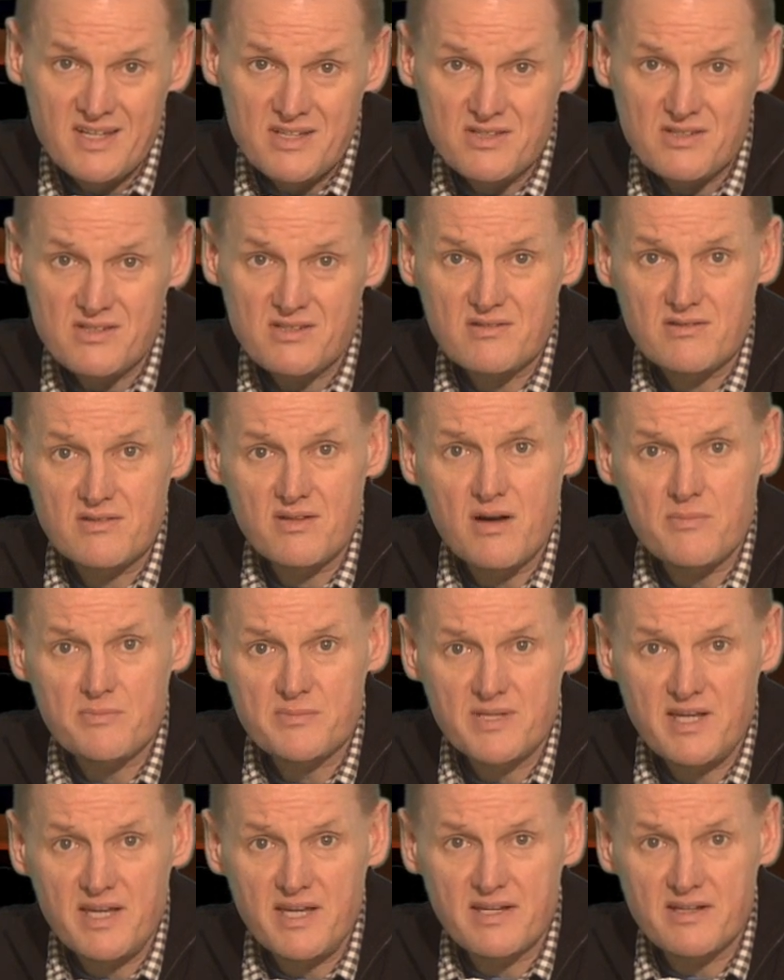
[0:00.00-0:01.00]
Stop
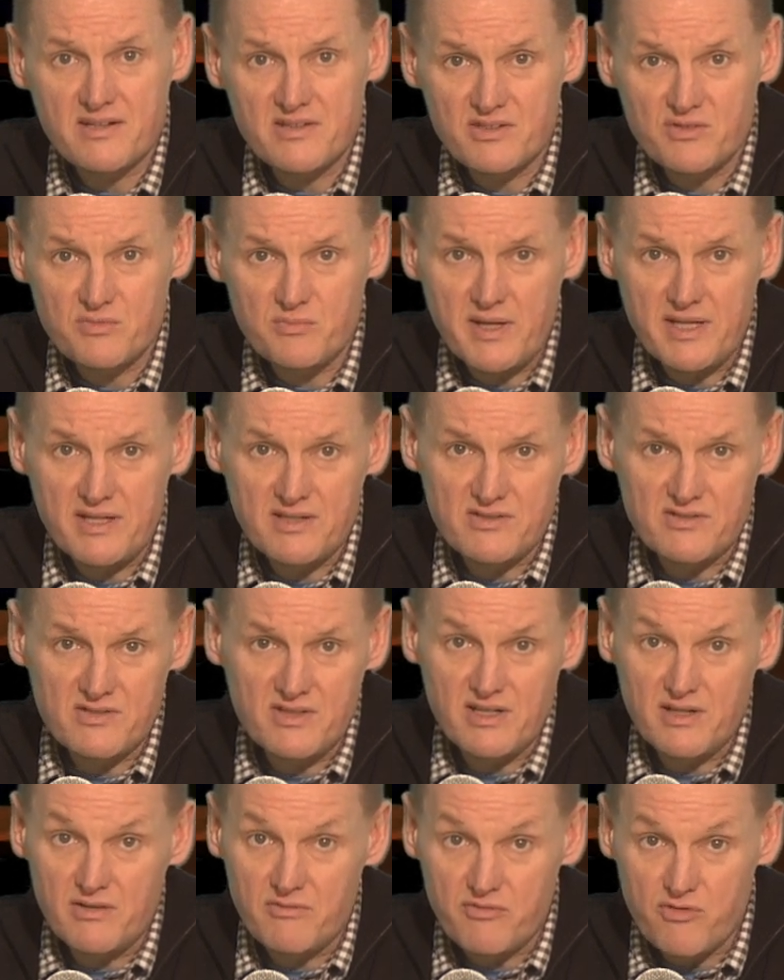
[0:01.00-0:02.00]
taking this
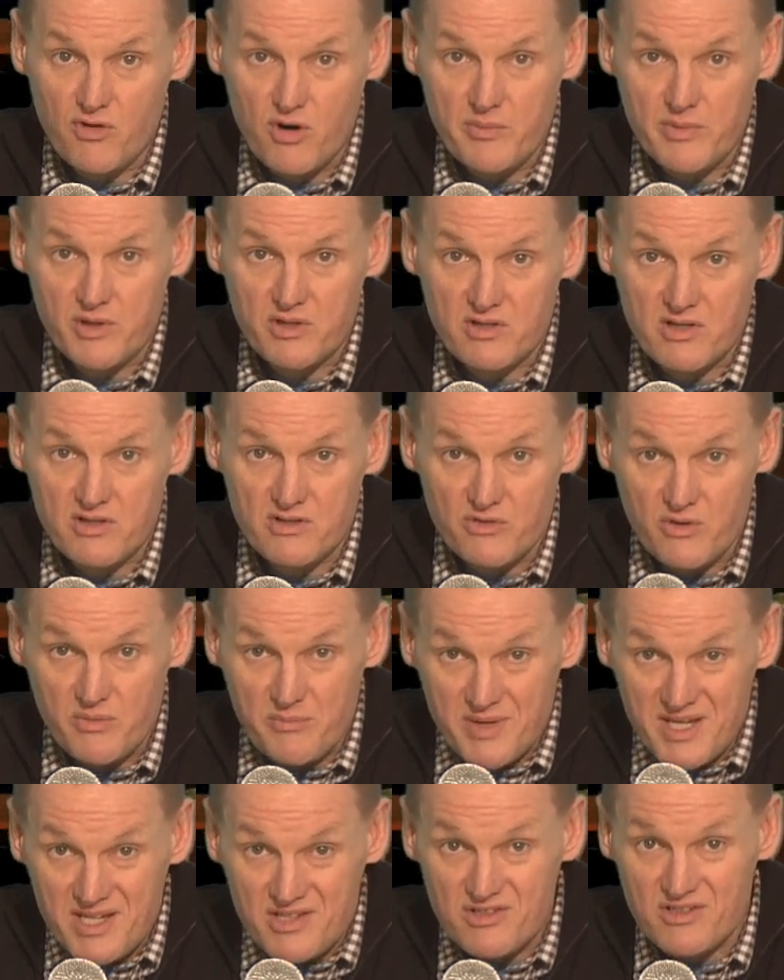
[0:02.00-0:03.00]
medicine and inform your doctor
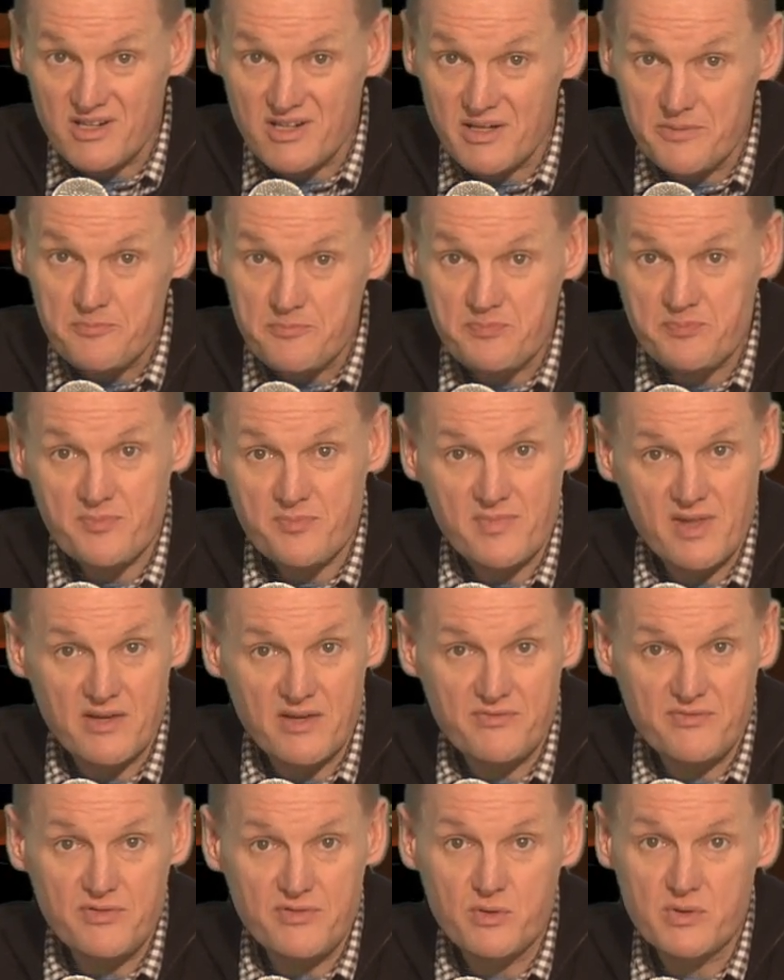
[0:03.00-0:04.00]
immediately
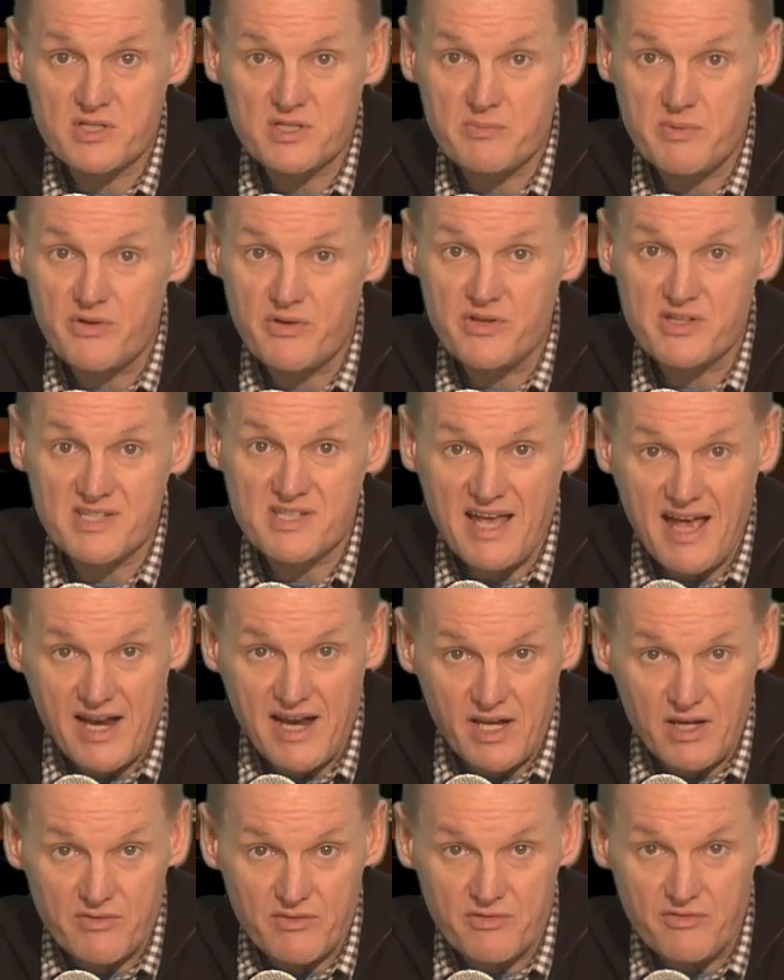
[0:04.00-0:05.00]
if you experience
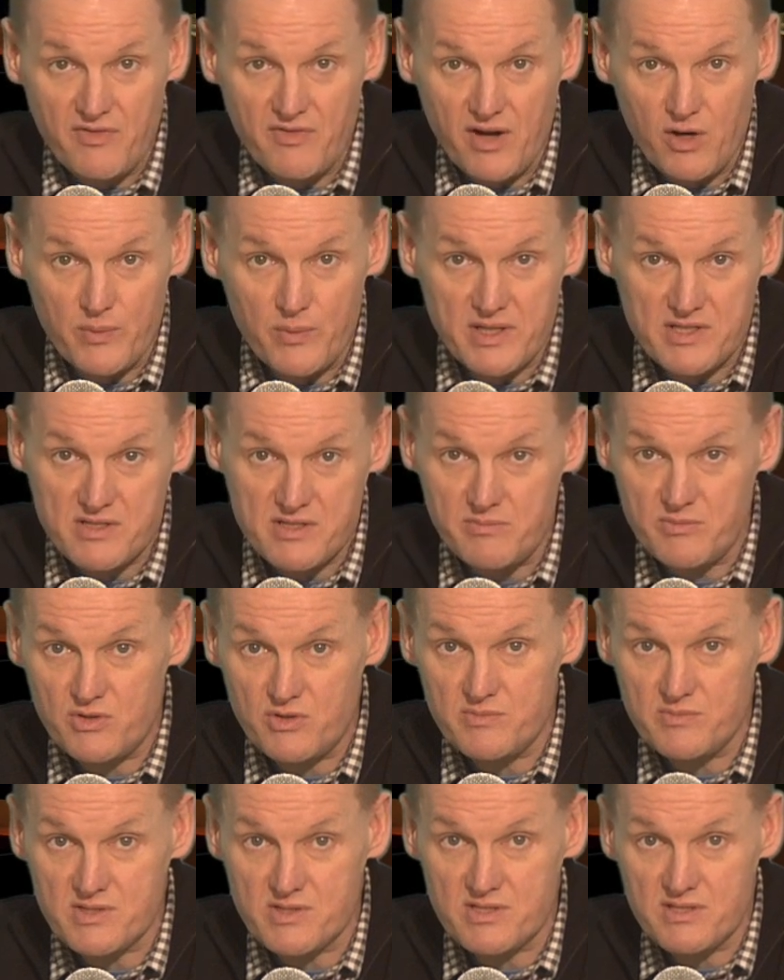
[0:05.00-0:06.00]
any of the following
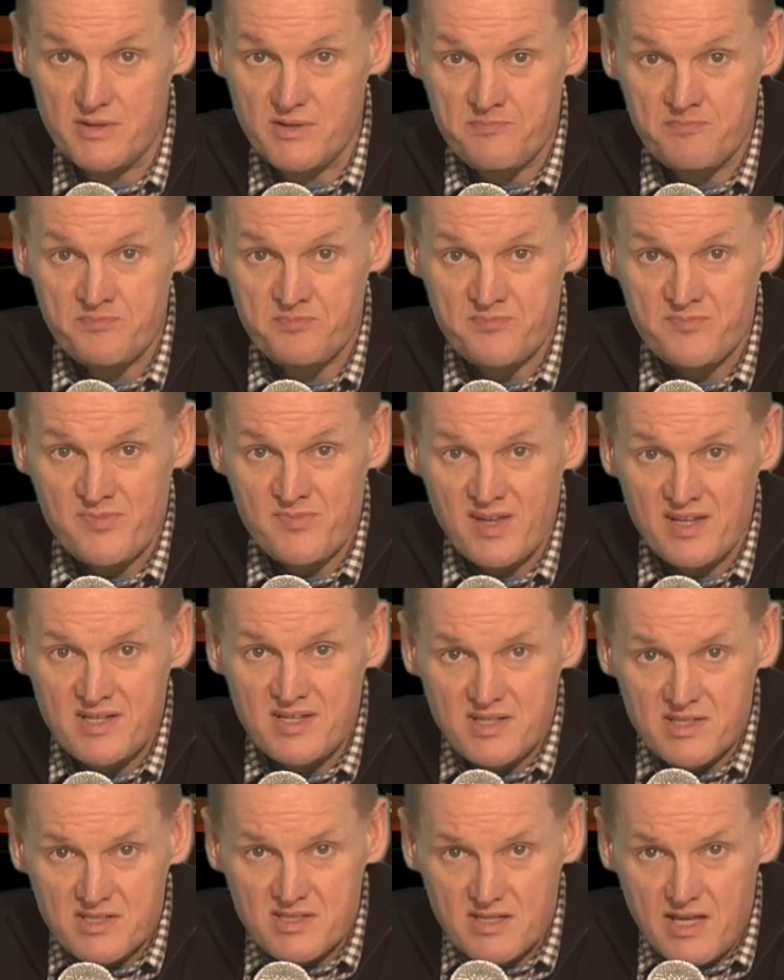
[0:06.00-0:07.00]
symptoms:
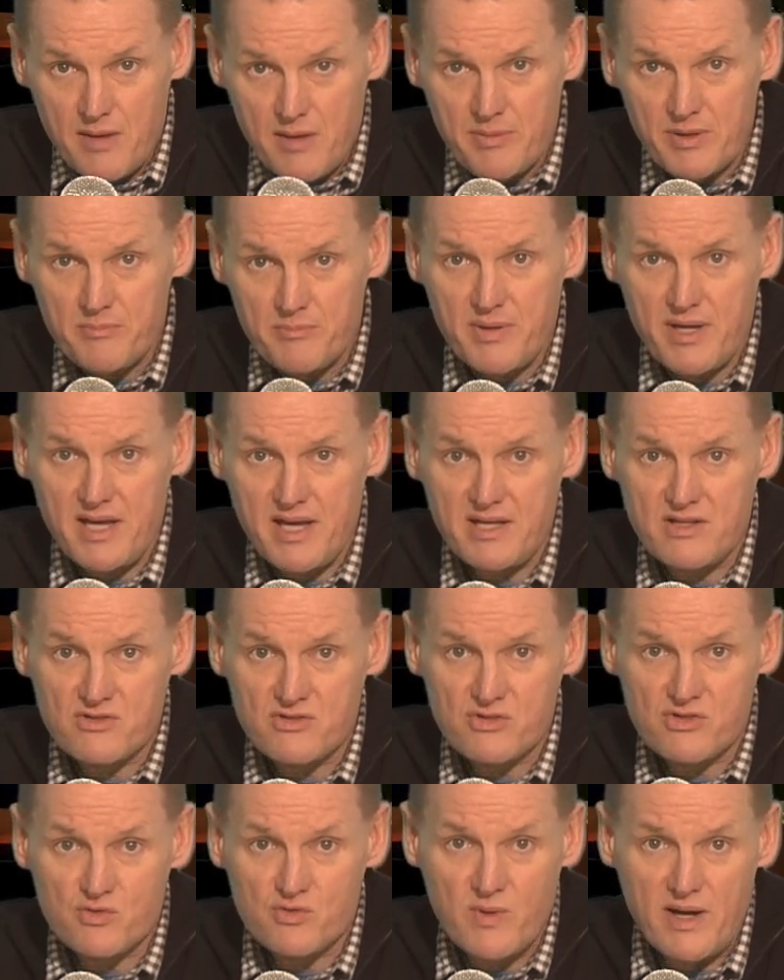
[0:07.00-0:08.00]
stabbing pains
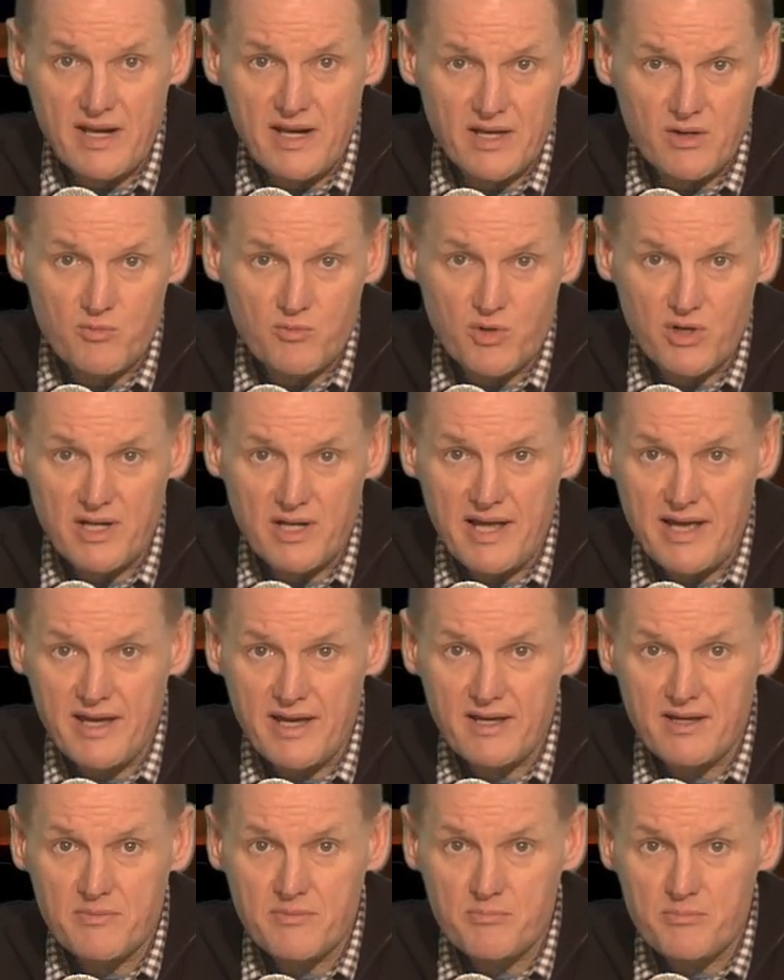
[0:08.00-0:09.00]
or swelling in one
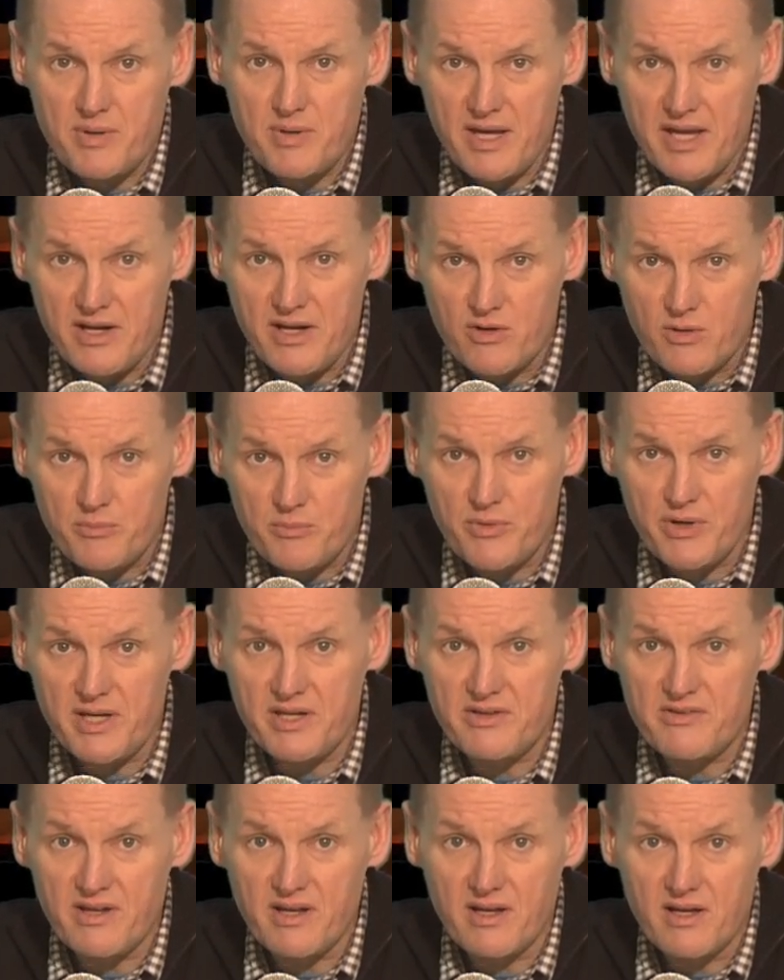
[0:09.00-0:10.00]
leg, pain or
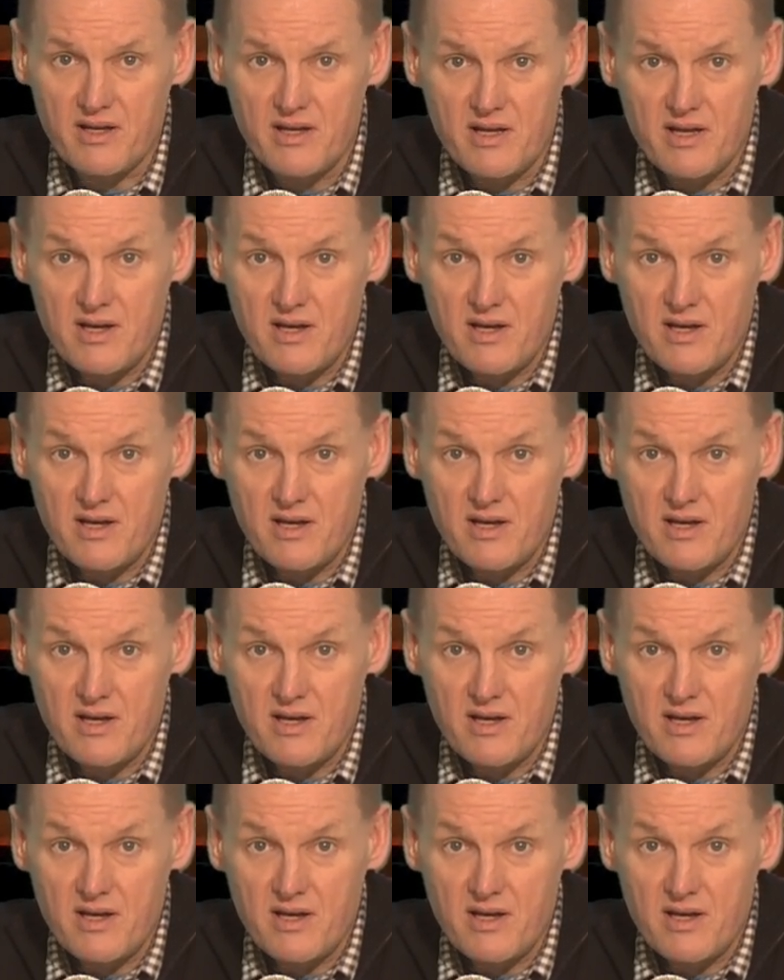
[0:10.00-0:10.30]
breathing